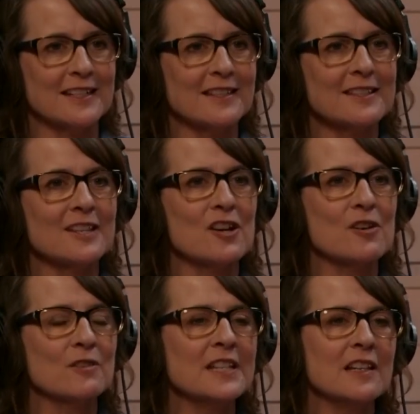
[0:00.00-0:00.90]
And
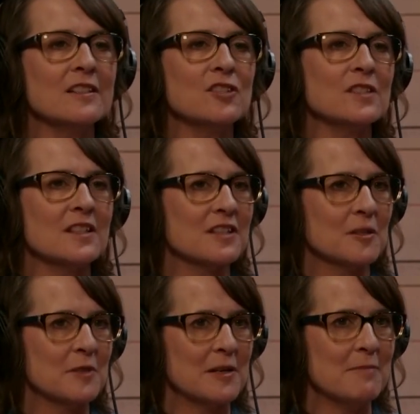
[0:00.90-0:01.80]
so tell us just a little
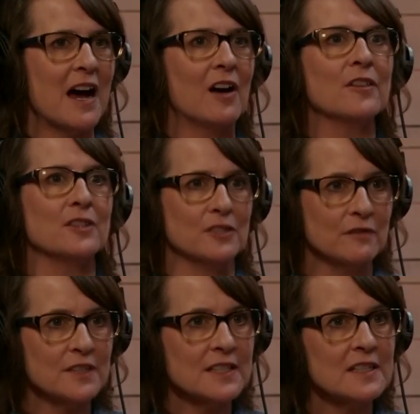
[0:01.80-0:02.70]
bit about the
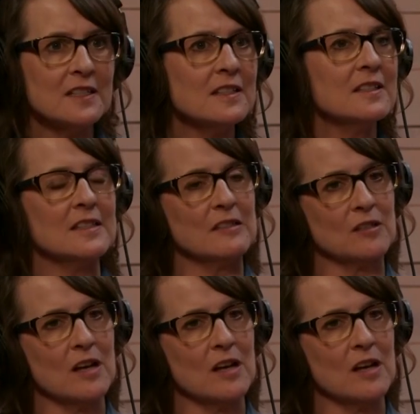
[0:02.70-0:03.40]
services